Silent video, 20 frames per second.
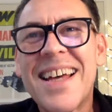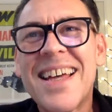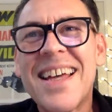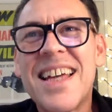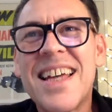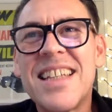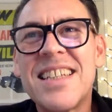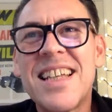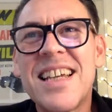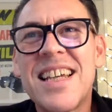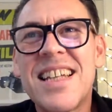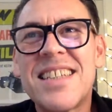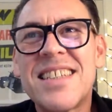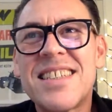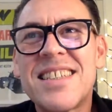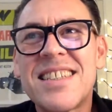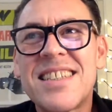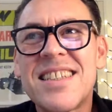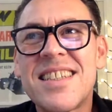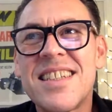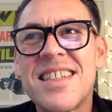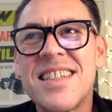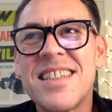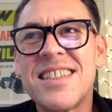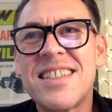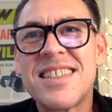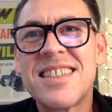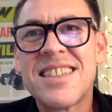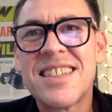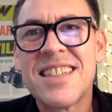it's
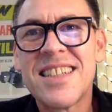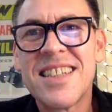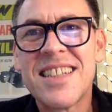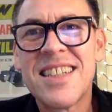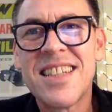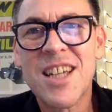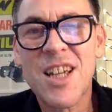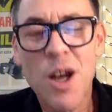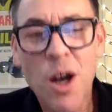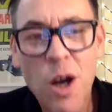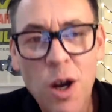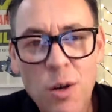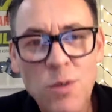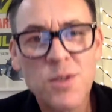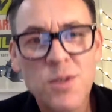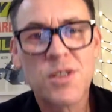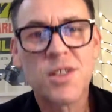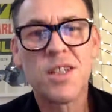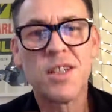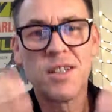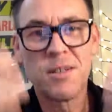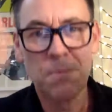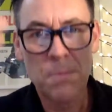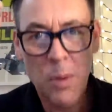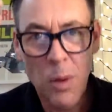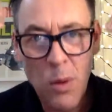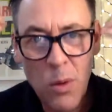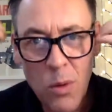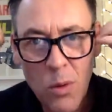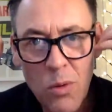that the coach can
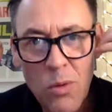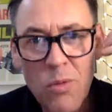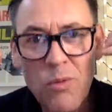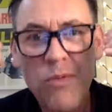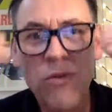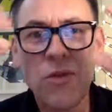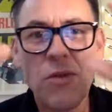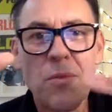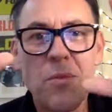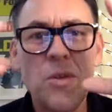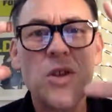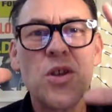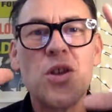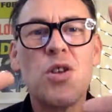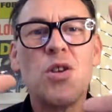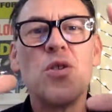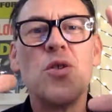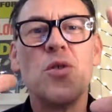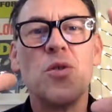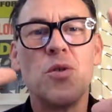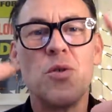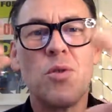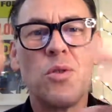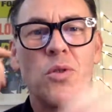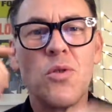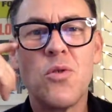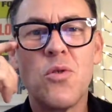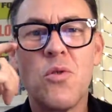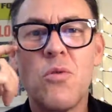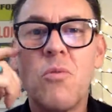pull from you
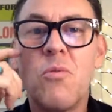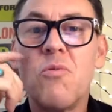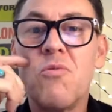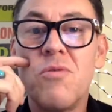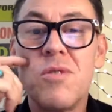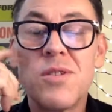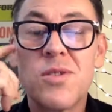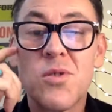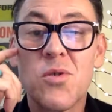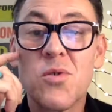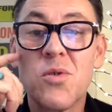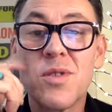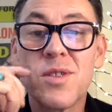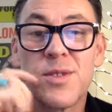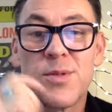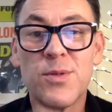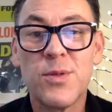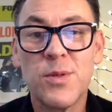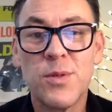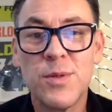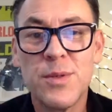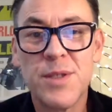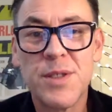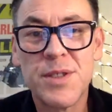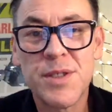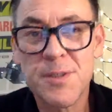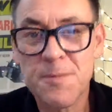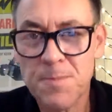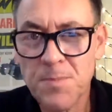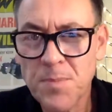your
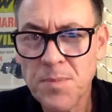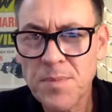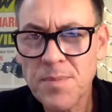resourcefulness